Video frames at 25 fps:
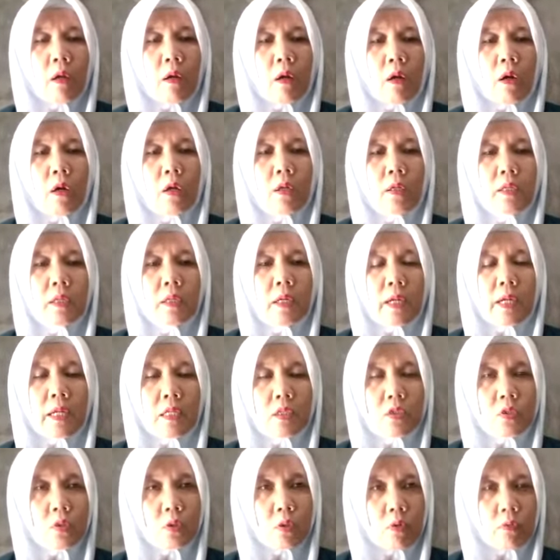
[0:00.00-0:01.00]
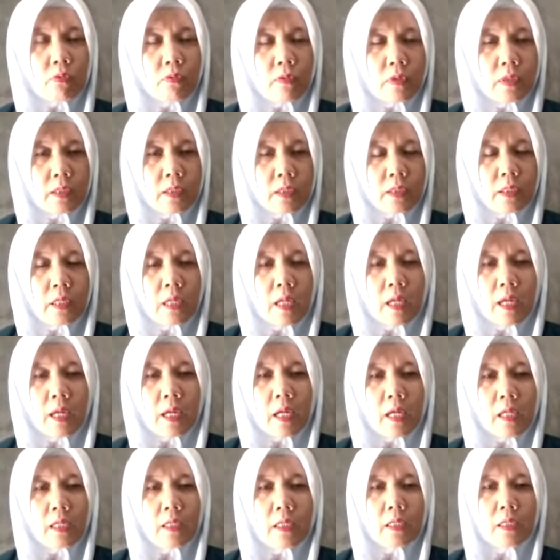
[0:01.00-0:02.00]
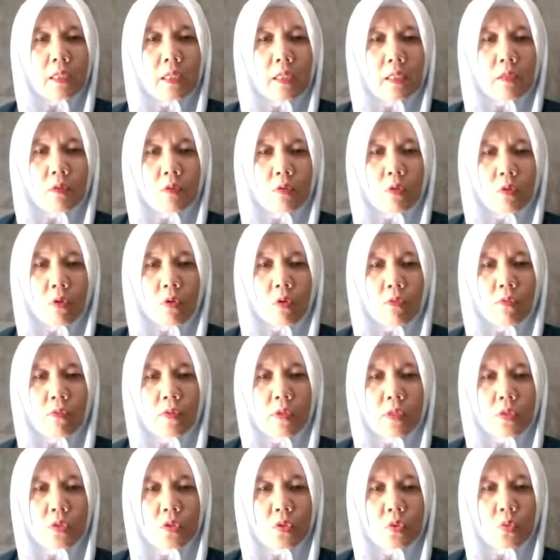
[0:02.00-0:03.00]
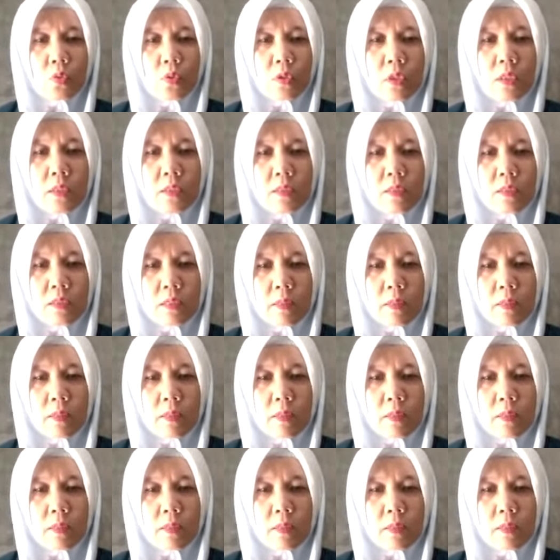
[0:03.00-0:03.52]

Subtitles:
on the extrovert and the introvert students.